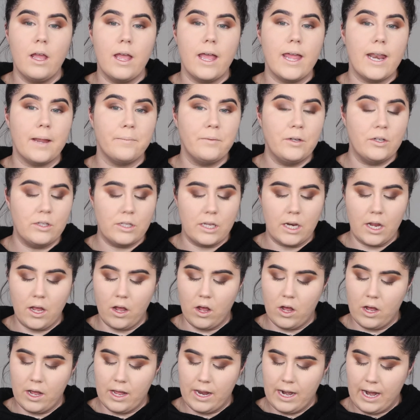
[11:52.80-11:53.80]
and I'm using it
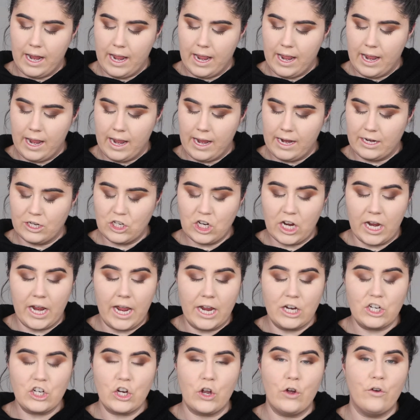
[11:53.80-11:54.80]
on a
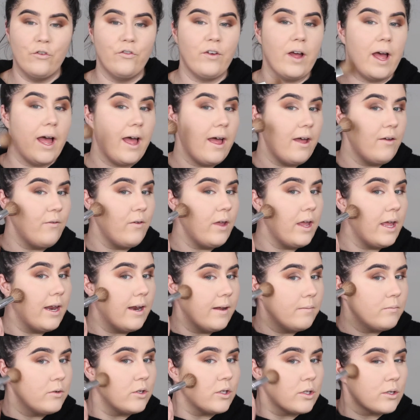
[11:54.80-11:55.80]
JH05, and
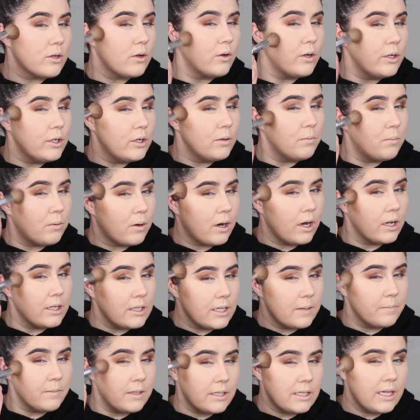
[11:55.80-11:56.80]
I'm just going to bronze
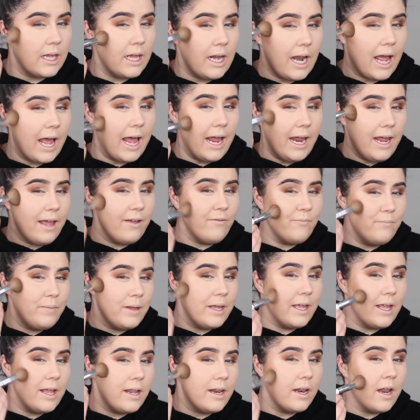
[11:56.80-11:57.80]
up the skin. I have
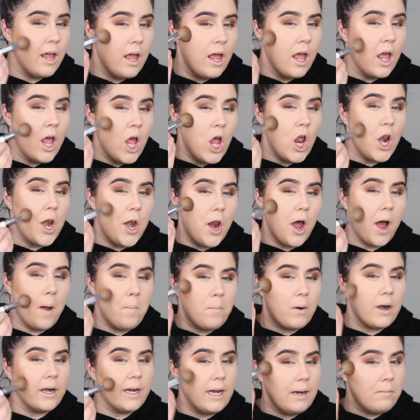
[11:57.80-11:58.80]
been not
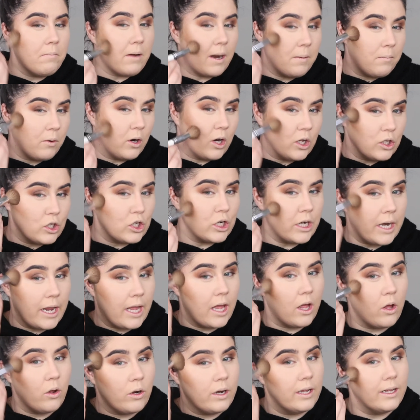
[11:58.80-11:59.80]
bringing my bronzer
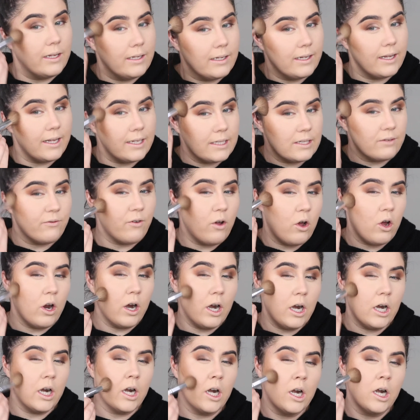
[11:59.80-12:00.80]
down as
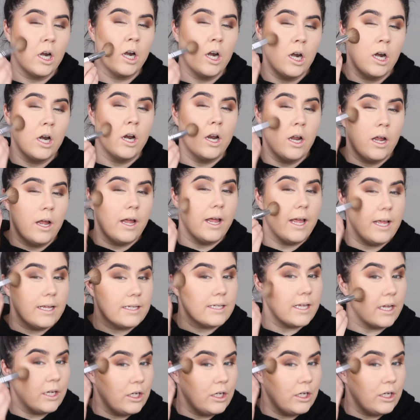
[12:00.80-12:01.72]
far as I